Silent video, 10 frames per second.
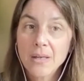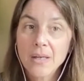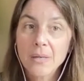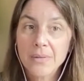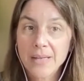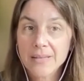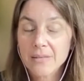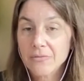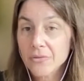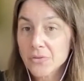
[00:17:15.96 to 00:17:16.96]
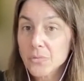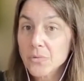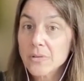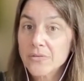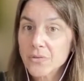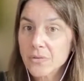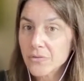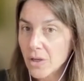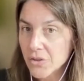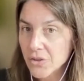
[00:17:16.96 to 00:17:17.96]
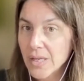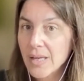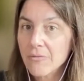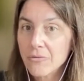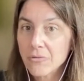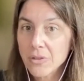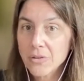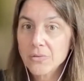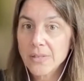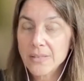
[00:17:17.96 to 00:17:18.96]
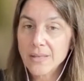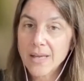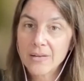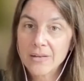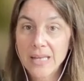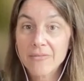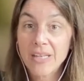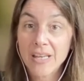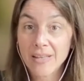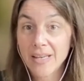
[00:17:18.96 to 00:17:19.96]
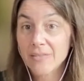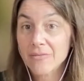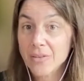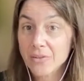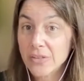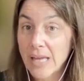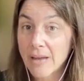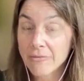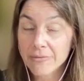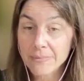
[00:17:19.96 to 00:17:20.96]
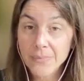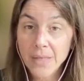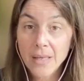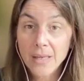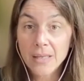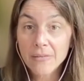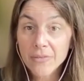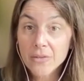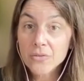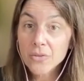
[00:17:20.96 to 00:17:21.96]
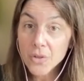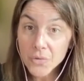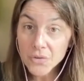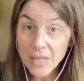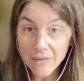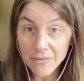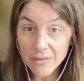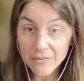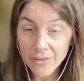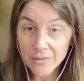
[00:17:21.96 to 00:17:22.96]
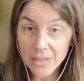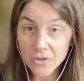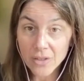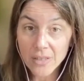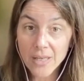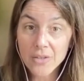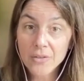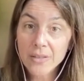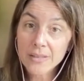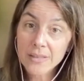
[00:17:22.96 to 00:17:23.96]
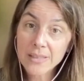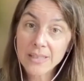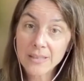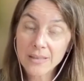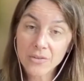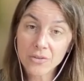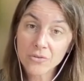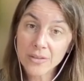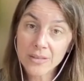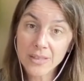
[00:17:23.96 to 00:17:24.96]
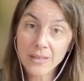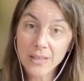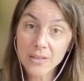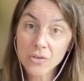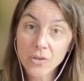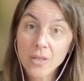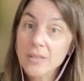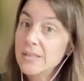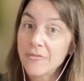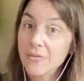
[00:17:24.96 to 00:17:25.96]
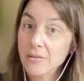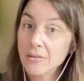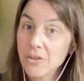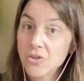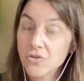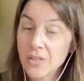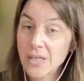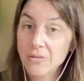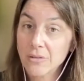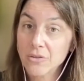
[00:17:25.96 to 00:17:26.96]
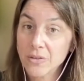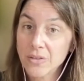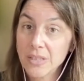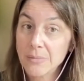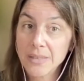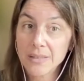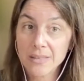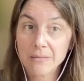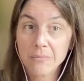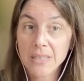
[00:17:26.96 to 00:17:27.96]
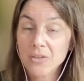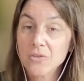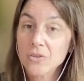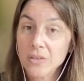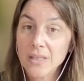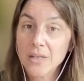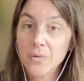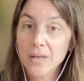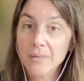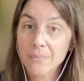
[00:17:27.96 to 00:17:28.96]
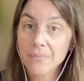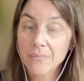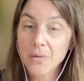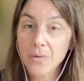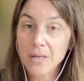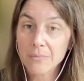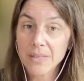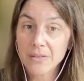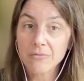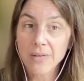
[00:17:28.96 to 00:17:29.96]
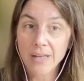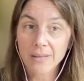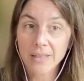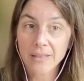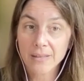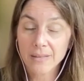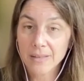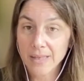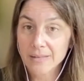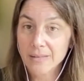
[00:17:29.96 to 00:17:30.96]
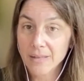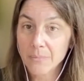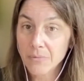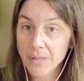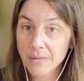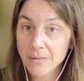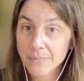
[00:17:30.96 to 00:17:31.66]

But that's the first word of sort of caution I have for you, is how to navigate that if there's staff. If there's no staff at the foundation and you can see that there's a trustee list, definitely reach straight out to the trustee, because it means usually they want to be directly connected up with.